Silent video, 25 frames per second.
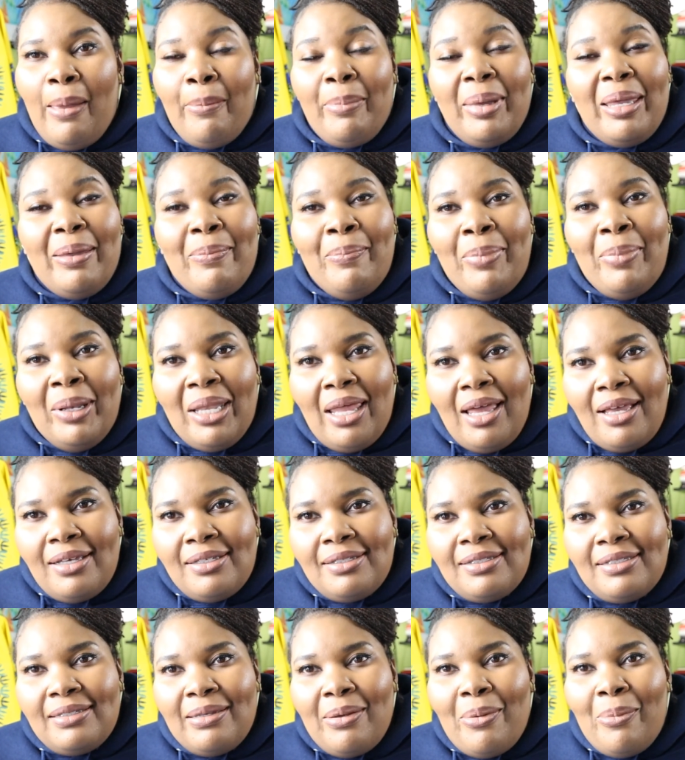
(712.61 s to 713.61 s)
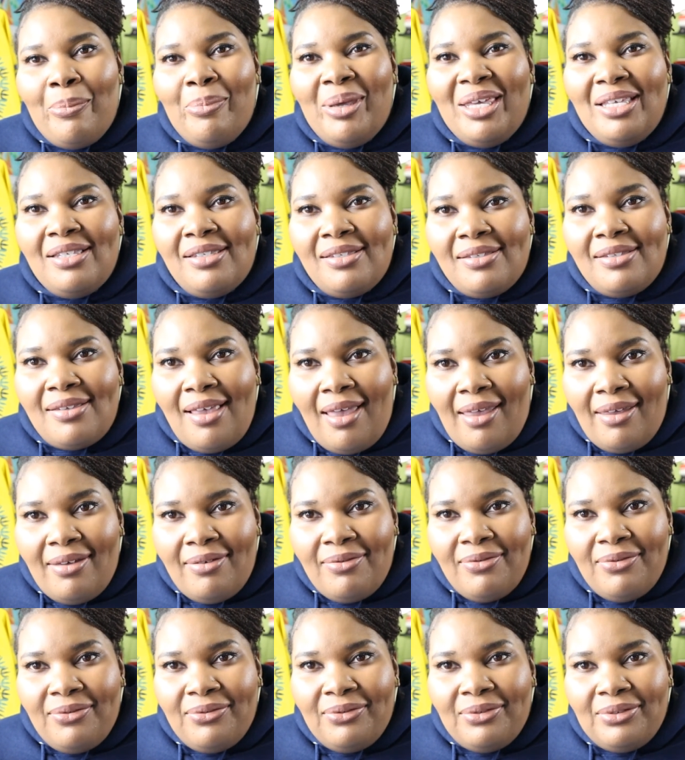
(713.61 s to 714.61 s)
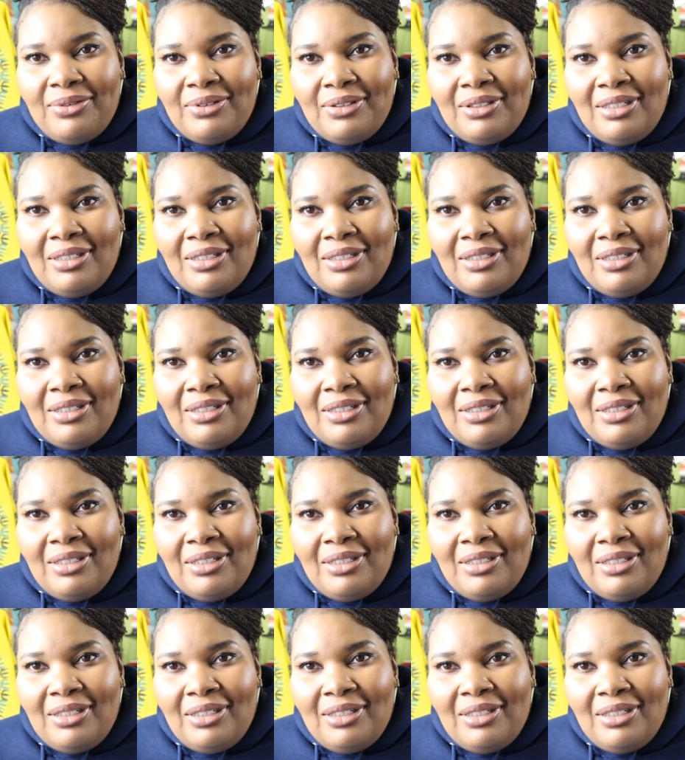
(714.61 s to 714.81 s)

Be blessed, be safe.